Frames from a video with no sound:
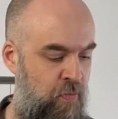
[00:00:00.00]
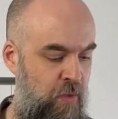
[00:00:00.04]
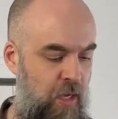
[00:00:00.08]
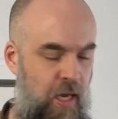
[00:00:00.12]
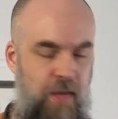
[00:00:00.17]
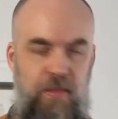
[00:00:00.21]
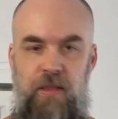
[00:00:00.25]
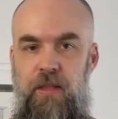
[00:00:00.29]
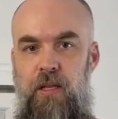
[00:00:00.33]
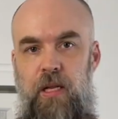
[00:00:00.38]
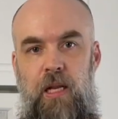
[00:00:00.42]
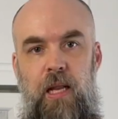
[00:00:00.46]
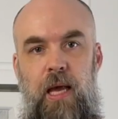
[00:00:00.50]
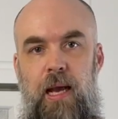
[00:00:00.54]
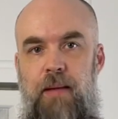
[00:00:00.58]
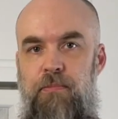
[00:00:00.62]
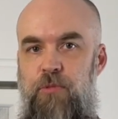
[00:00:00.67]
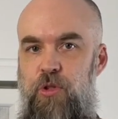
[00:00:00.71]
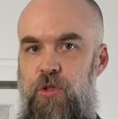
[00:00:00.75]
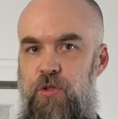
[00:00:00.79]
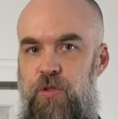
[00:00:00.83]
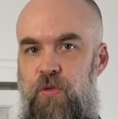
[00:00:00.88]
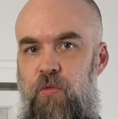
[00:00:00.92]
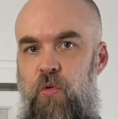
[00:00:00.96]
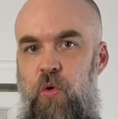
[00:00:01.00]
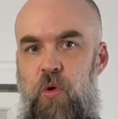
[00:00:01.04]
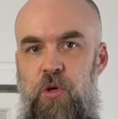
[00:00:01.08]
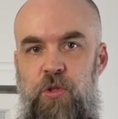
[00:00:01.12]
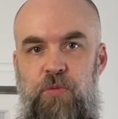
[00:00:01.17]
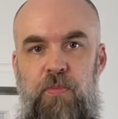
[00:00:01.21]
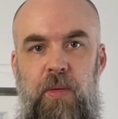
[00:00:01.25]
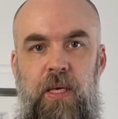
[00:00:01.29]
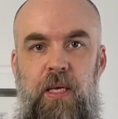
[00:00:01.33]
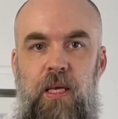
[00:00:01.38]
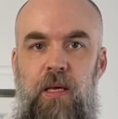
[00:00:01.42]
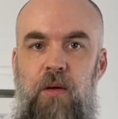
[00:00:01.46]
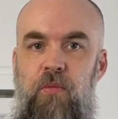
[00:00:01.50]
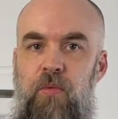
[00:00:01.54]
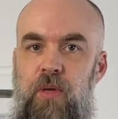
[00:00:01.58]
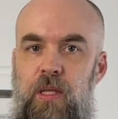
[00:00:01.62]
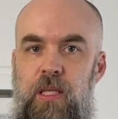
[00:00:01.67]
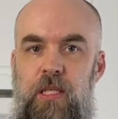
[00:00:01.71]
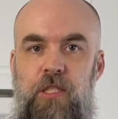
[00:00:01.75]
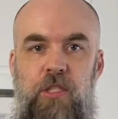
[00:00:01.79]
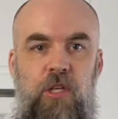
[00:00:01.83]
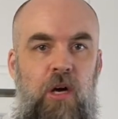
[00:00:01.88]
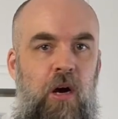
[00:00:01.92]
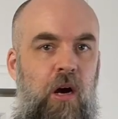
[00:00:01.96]
And then the lime juice, of course, making it
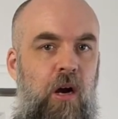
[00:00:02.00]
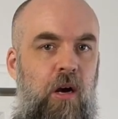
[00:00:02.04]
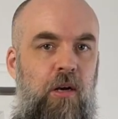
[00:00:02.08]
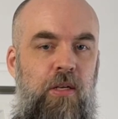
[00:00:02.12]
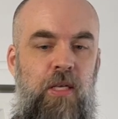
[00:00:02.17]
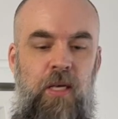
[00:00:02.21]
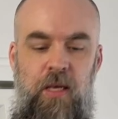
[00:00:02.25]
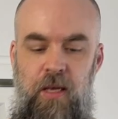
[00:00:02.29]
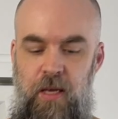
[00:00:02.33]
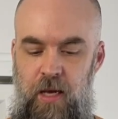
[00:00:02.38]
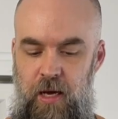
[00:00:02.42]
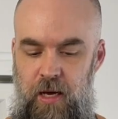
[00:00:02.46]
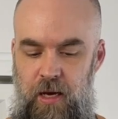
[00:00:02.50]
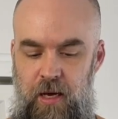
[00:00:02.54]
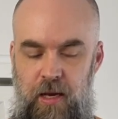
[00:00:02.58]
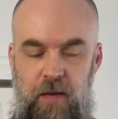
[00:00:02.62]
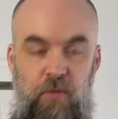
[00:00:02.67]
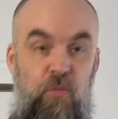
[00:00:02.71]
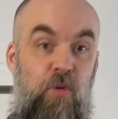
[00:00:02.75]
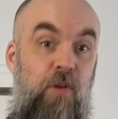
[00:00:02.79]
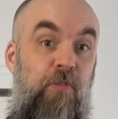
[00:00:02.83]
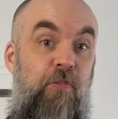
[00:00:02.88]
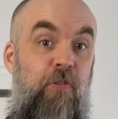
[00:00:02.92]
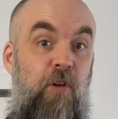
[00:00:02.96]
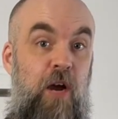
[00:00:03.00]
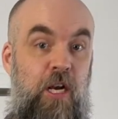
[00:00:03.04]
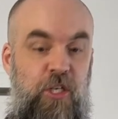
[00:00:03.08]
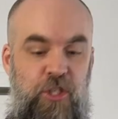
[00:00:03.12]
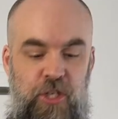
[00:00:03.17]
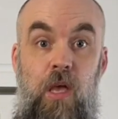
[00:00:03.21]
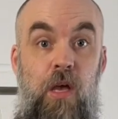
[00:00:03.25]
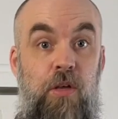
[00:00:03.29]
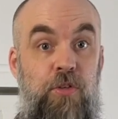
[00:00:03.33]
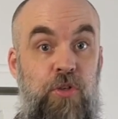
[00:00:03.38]
really tart and refreshing.